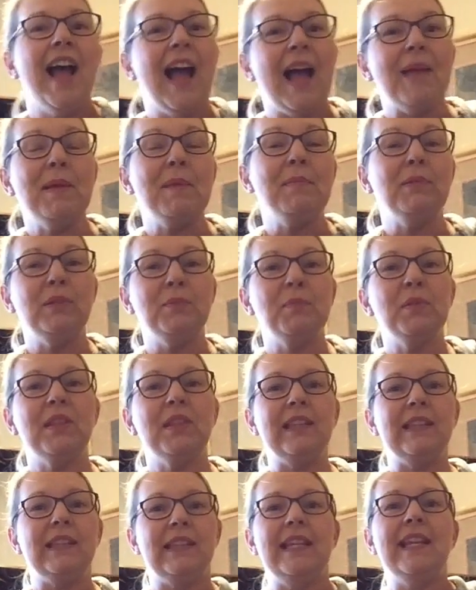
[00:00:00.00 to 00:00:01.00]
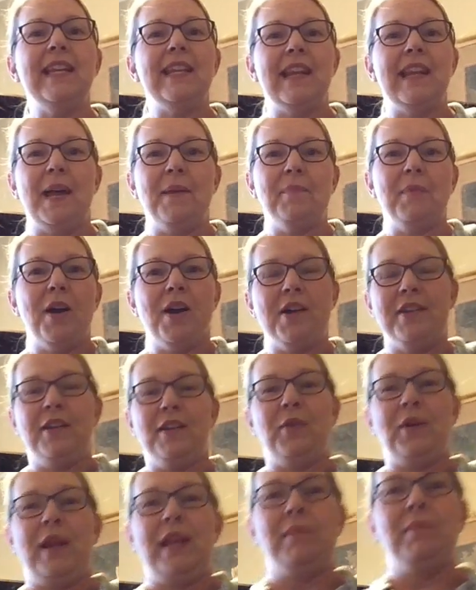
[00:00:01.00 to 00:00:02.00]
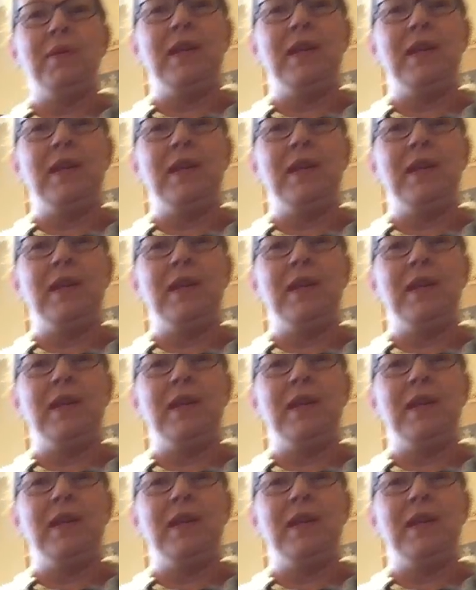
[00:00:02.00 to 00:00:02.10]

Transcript: I'm able to put the lid up on a grand